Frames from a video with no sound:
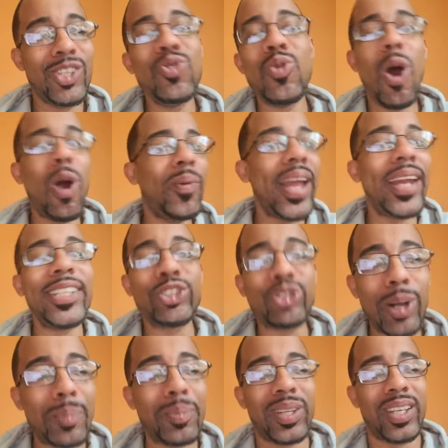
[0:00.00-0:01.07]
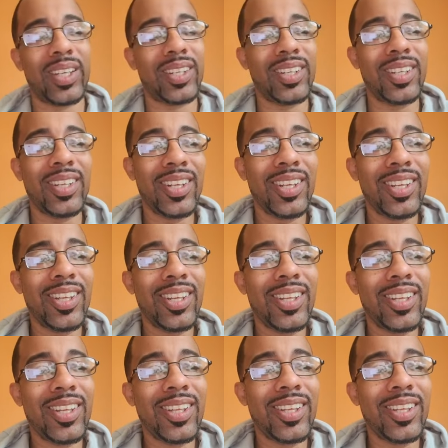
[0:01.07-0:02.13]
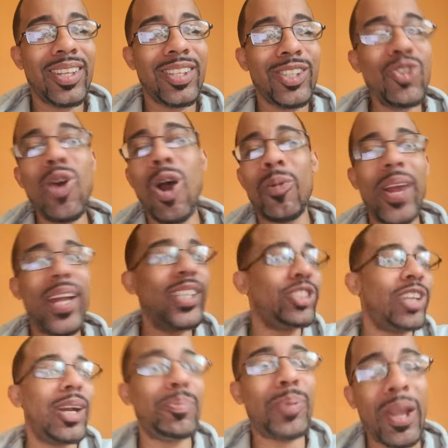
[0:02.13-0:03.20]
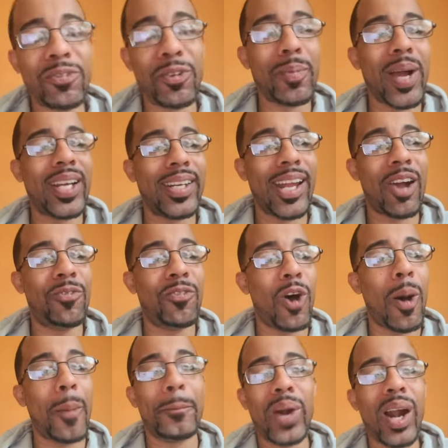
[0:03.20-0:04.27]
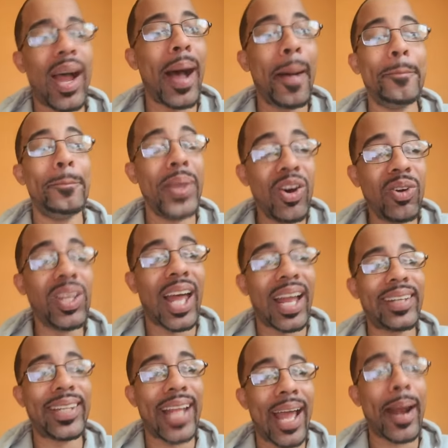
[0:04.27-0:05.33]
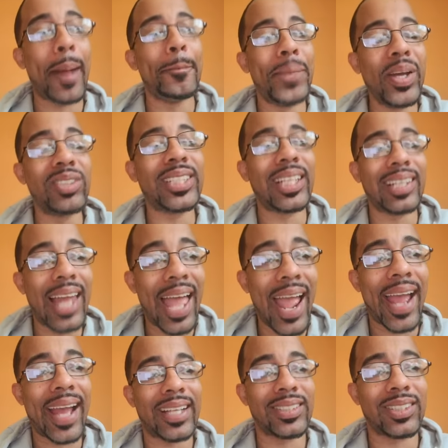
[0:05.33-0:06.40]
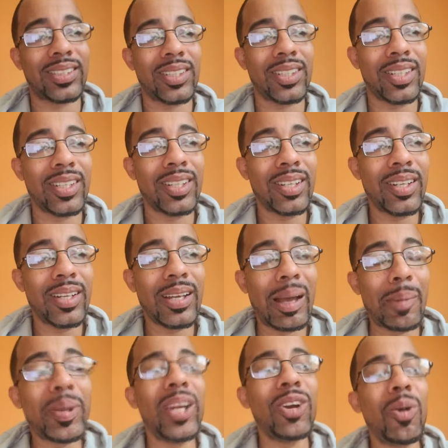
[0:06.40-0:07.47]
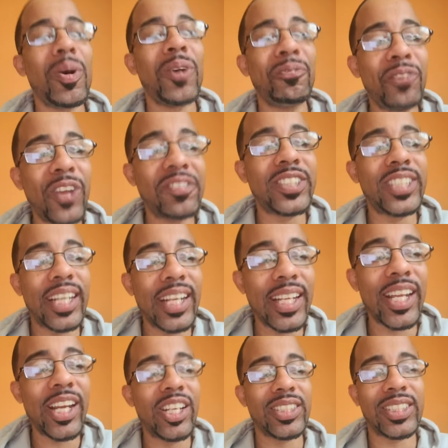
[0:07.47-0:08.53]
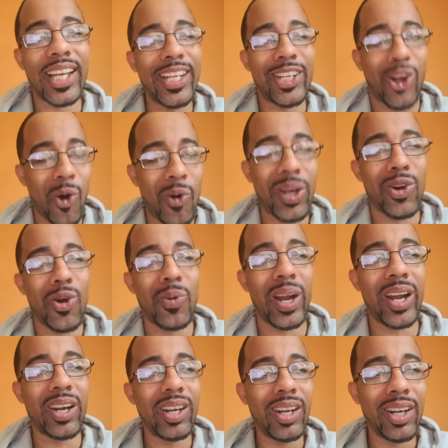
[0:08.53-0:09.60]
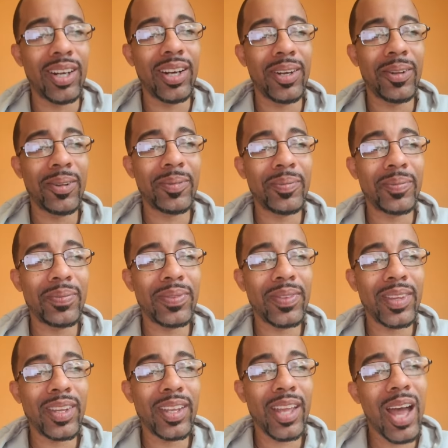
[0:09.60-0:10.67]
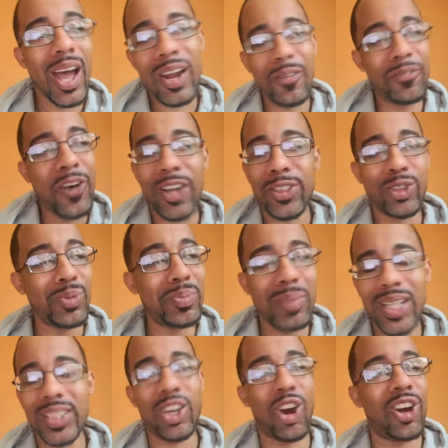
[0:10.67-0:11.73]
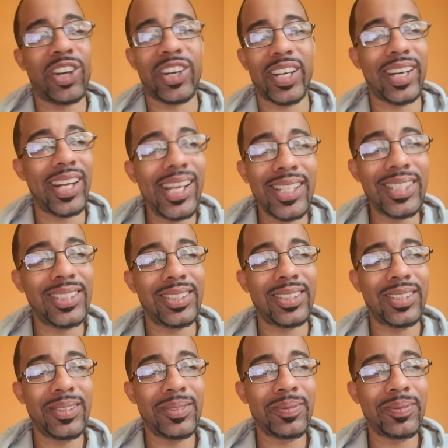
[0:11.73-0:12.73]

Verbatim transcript: You already trembling. You already trying to pay for my downfall. Bruh, I'm built like that. I'm built to last. I've been here almost 15 years. I ain't going nowhere. I done fought through much harder than this.